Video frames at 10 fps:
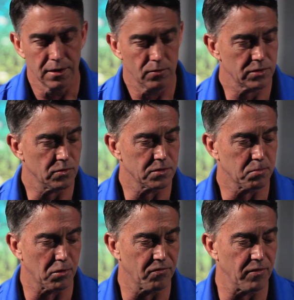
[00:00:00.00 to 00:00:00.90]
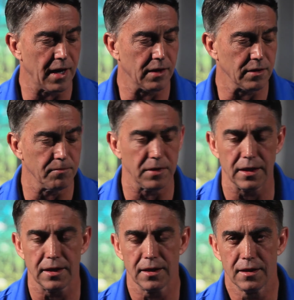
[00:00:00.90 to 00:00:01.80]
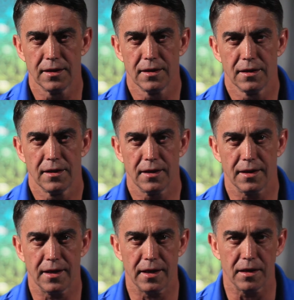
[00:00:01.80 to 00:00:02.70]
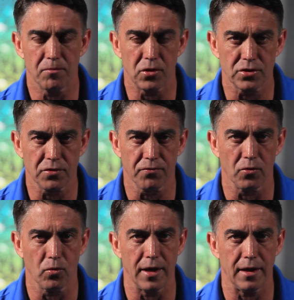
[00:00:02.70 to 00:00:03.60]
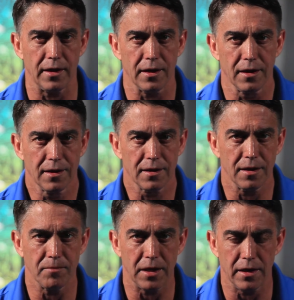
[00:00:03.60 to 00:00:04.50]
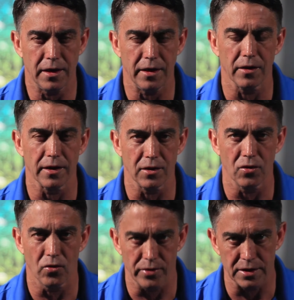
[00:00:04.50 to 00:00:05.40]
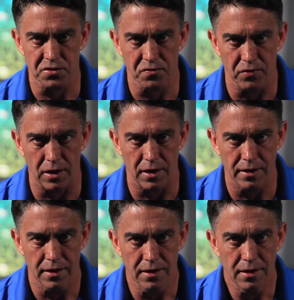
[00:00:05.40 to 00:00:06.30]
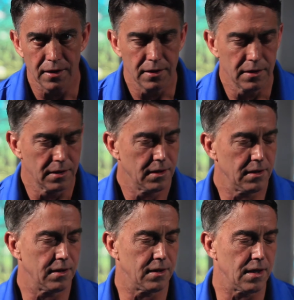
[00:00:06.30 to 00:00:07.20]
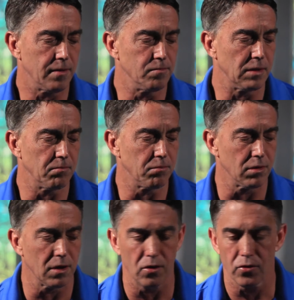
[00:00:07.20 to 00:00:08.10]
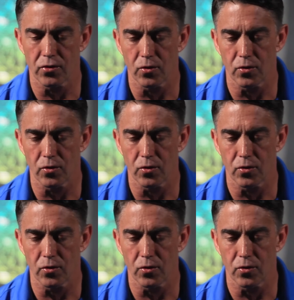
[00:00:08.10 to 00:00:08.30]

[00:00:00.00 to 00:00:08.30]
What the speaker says: which was profound to me, and that He had a merciful way that made healing and wholeness fun. And I've been blown